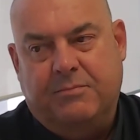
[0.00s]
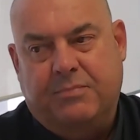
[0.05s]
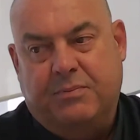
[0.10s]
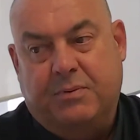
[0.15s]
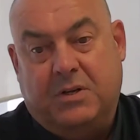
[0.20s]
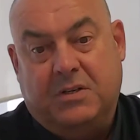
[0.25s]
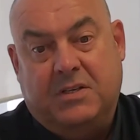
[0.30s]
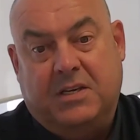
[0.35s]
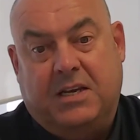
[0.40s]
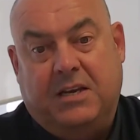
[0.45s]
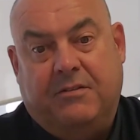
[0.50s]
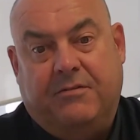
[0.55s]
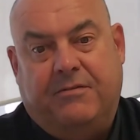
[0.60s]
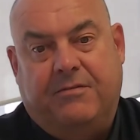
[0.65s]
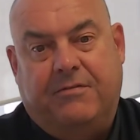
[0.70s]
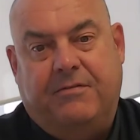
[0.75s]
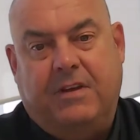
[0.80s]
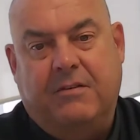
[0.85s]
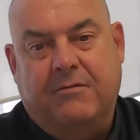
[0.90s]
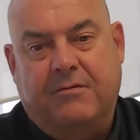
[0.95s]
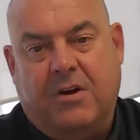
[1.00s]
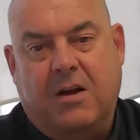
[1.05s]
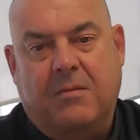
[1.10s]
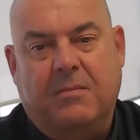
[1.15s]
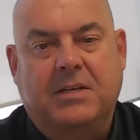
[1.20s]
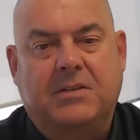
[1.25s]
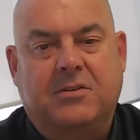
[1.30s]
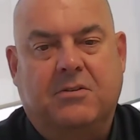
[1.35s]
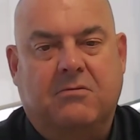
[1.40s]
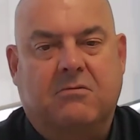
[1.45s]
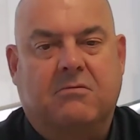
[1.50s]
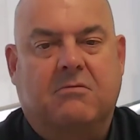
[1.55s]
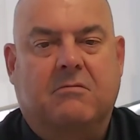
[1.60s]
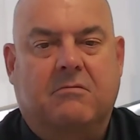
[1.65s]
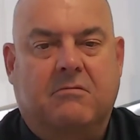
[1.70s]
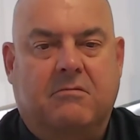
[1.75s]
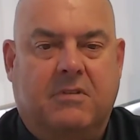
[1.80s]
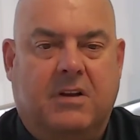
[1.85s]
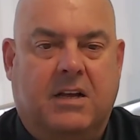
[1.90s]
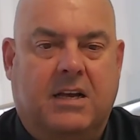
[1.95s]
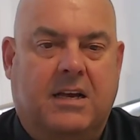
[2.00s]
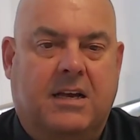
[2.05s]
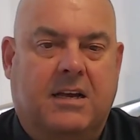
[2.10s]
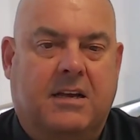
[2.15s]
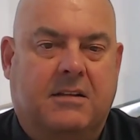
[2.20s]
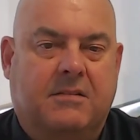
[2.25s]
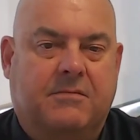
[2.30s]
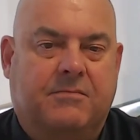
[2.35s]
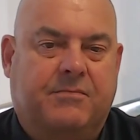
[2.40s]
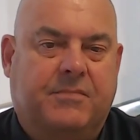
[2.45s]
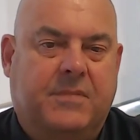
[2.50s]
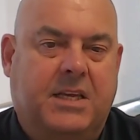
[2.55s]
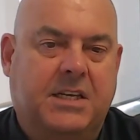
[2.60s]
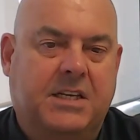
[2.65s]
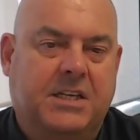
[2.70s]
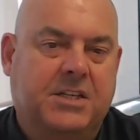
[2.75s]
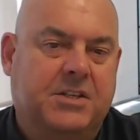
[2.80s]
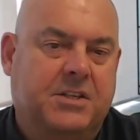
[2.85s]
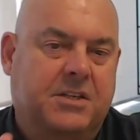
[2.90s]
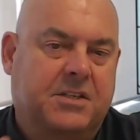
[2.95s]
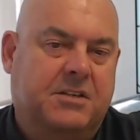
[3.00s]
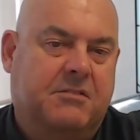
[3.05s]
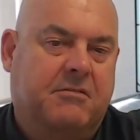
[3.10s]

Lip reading: positive environmental conditions